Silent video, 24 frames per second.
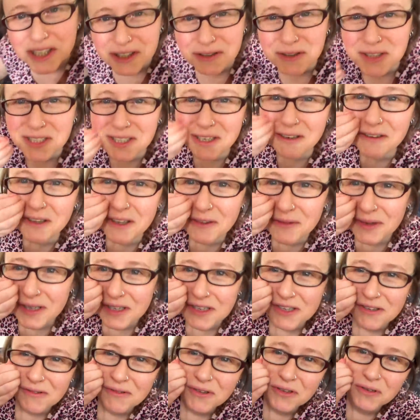she'll show you in
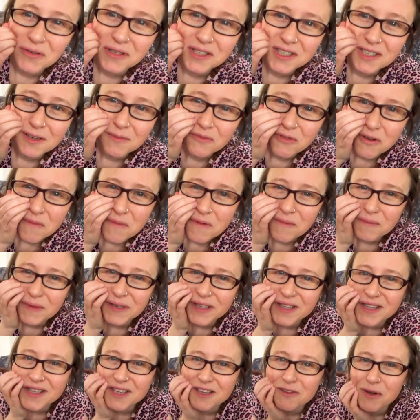due course. She'll
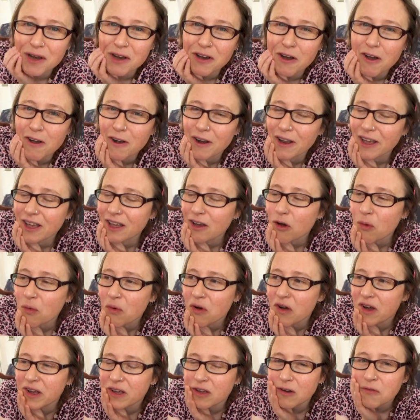probably do a
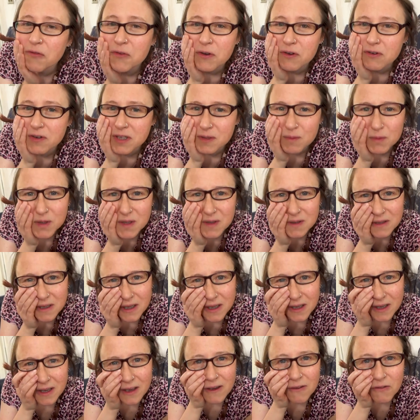what I got for Christmas
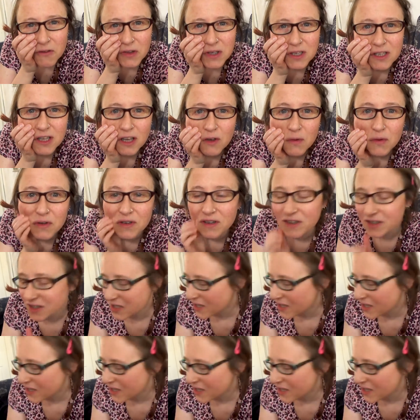video on her